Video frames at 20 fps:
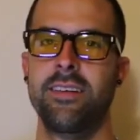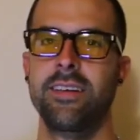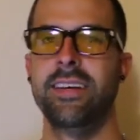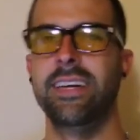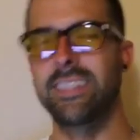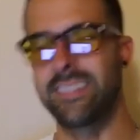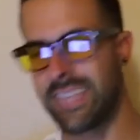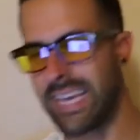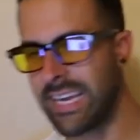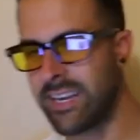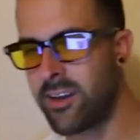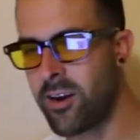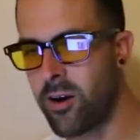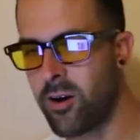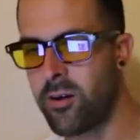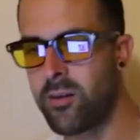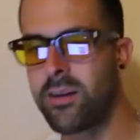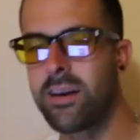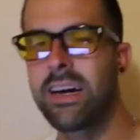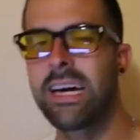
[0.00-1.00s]
Because they
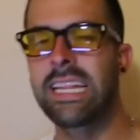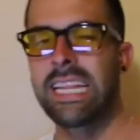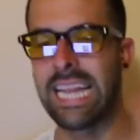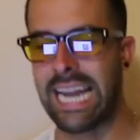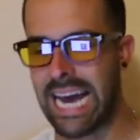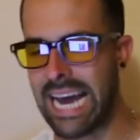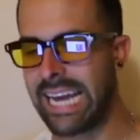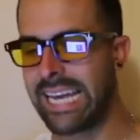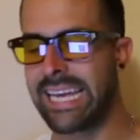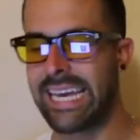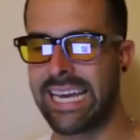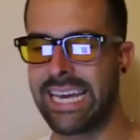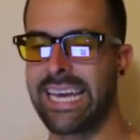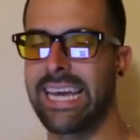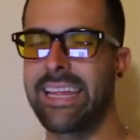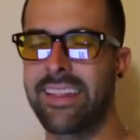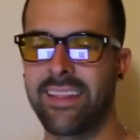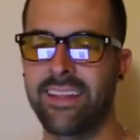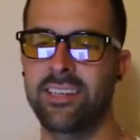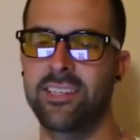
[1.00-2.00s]
know that I can
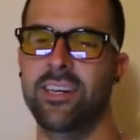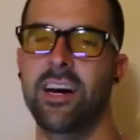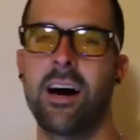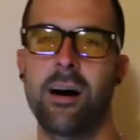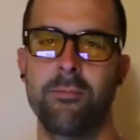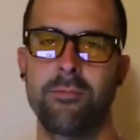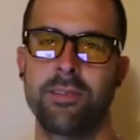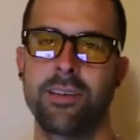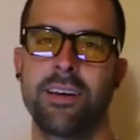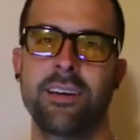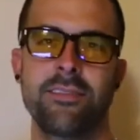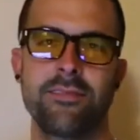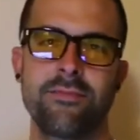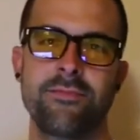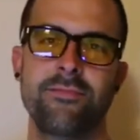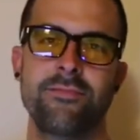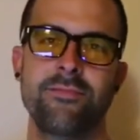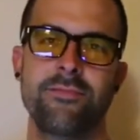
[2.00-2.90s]
get the job done.